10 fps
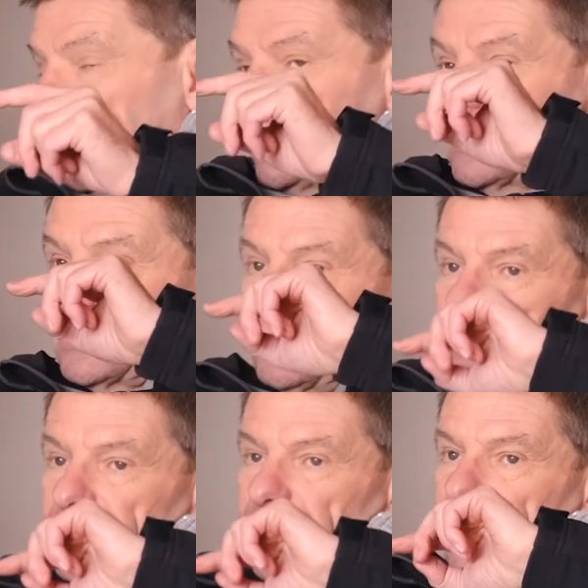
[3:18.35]
And as
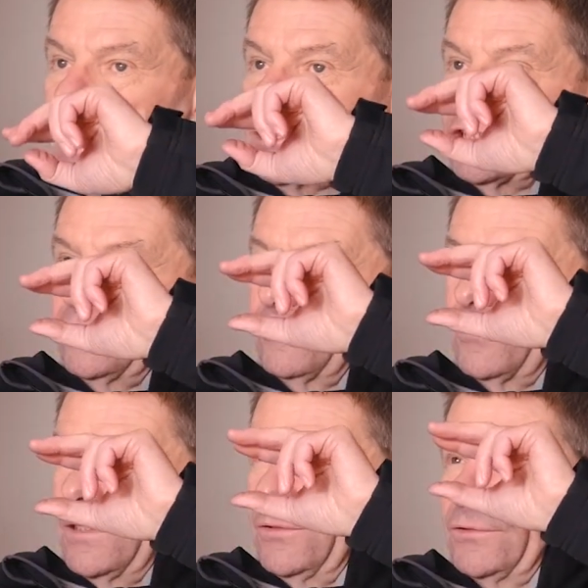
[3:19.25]
soon as that electrical
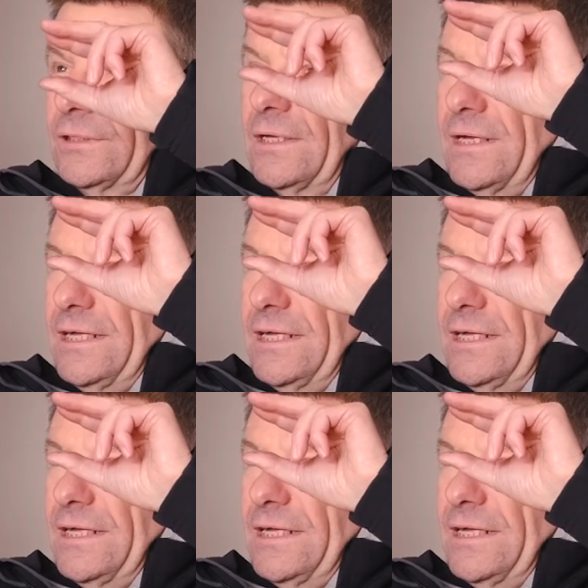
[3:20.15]
field